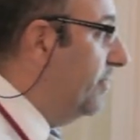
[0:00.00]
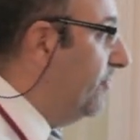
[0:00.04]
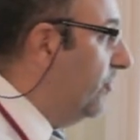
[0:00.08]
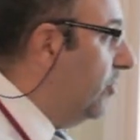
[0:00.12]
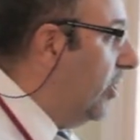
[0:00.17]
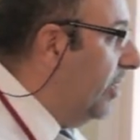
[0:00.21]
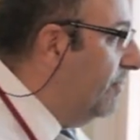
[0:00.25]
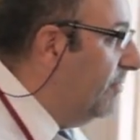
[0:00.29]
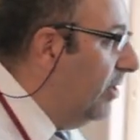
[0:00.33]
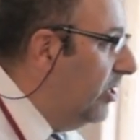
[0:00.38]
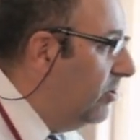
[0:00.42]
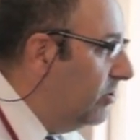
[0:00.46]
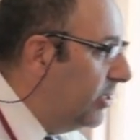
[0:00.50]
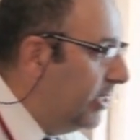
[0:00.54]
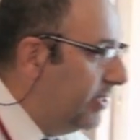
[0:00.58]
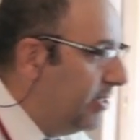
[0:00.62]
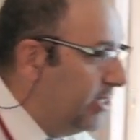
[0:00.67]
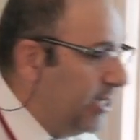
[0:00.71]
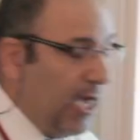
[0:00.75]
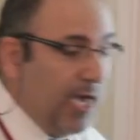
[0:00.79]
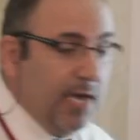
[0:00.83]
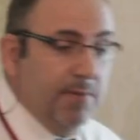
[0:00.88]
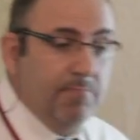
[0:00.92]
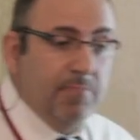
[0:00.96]
if you have a look at
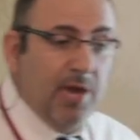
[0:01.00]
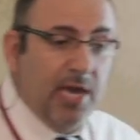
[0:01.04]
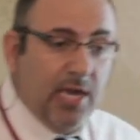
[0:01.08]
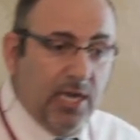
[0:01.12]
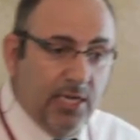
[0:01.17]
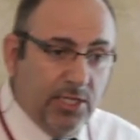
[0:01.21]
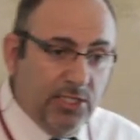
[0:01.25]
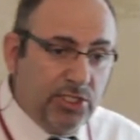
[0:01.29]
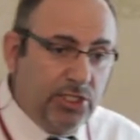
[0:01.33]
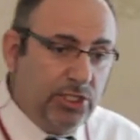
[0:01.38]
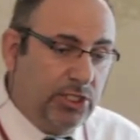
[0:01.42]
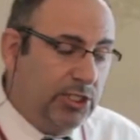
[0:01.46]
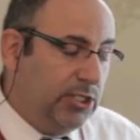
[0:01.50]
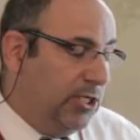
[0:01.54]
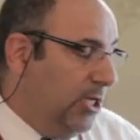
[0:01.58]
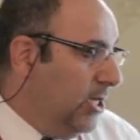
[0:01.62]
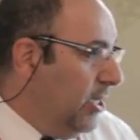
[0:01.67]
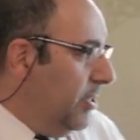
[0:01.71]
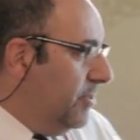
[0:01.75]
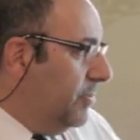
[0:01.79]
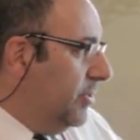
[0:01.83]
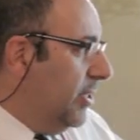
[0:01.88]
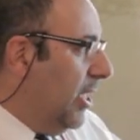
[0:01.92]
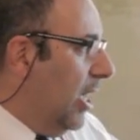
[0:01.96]
the AMH,
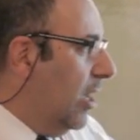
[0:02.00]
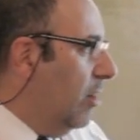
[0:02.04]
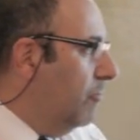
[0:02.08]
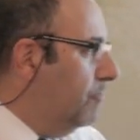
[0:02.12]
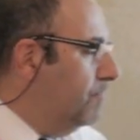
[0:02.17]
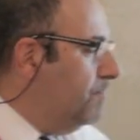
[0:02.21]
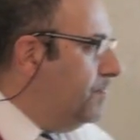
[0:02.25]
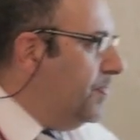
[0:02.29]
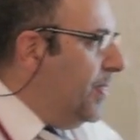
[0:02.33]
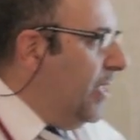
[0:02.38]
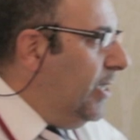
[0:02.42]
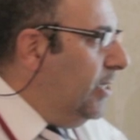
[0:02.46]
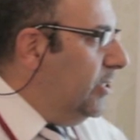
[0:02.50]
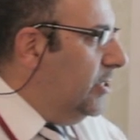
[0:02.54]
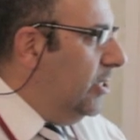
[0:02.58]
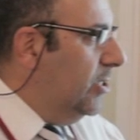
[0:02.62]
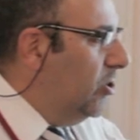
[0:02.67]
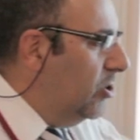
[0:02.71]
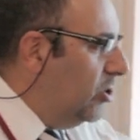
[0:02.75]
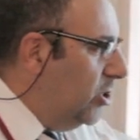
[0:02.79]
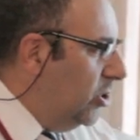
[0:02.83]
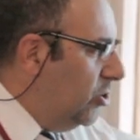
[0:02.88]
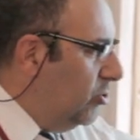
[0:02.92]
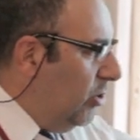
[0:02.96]
now in
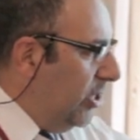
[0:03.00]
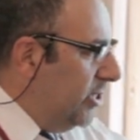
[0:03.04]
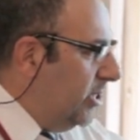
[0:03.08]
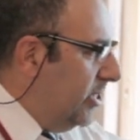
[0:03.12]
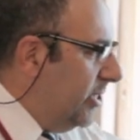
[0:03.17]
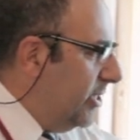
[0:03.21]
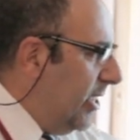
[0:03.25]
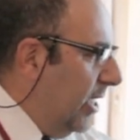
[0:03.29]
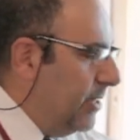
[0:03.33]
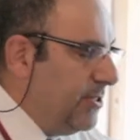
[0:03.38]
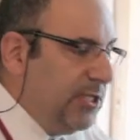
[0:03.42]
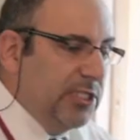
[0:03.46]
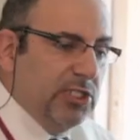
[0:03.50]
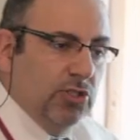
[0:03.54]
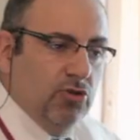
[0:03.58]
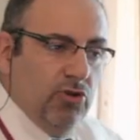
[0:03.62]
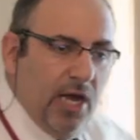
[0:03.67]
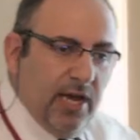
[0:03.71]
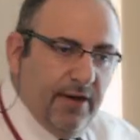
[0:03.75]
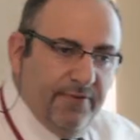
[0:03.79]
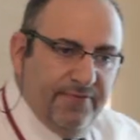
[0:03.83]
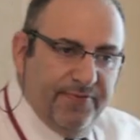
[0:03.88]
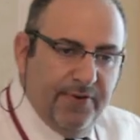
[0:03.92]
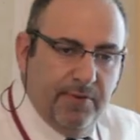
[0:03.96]
order to understand this
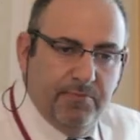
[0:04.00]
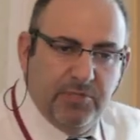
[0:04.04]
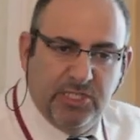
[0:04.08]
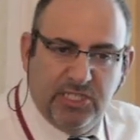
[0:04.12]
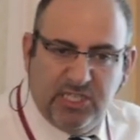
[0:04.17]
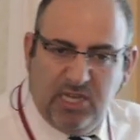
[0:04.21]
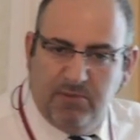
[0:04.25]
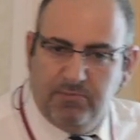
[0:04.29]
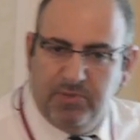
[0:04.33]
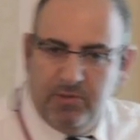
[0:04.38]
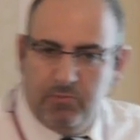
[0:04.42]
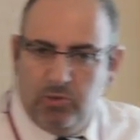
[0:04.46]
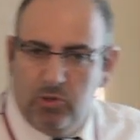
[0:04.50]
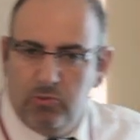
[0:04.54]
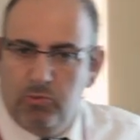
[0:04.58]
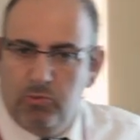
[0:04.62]
graph, I mean, some people